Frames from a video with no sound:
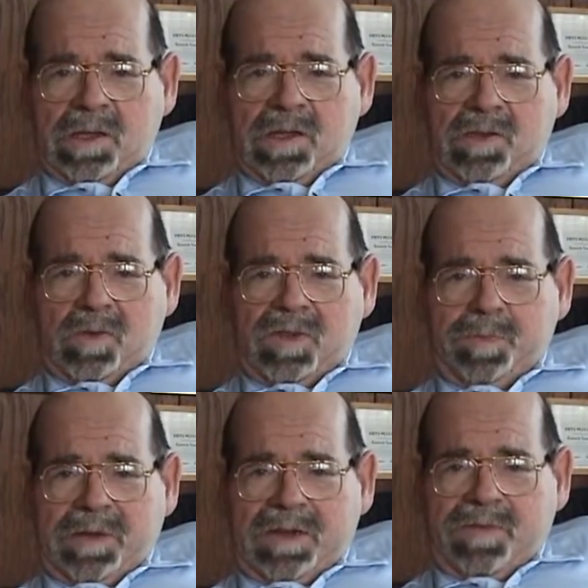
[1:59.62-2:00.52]
So in
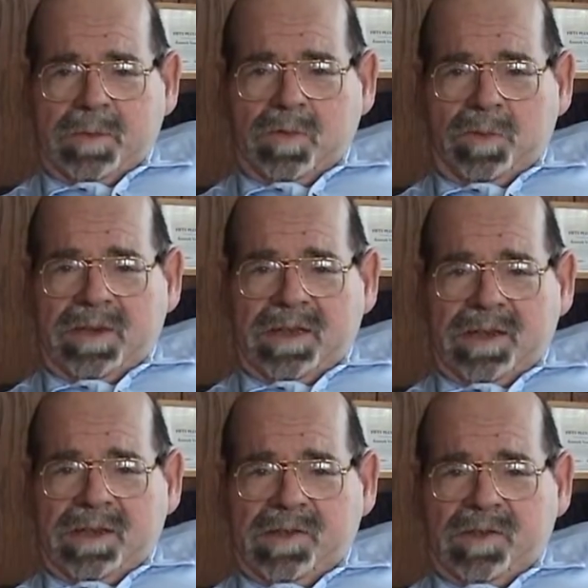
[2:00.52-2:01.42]
spite of humble
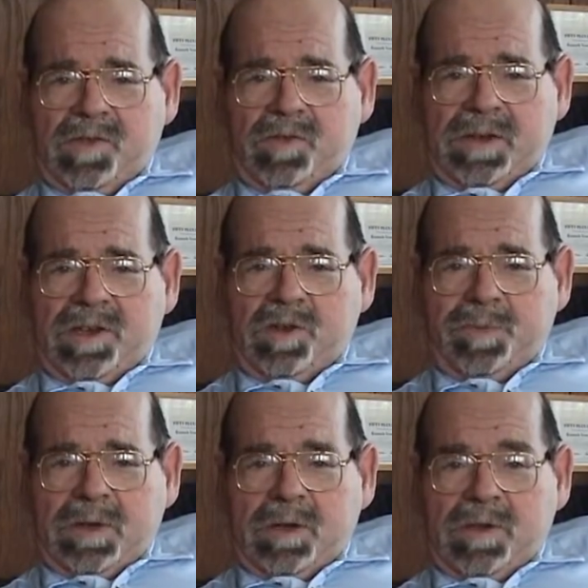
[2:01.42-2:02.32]
beginnings and strange
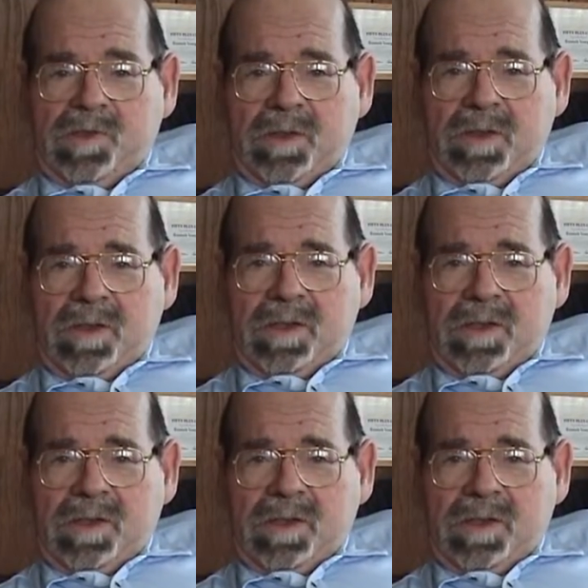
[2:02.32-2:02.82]
appearance and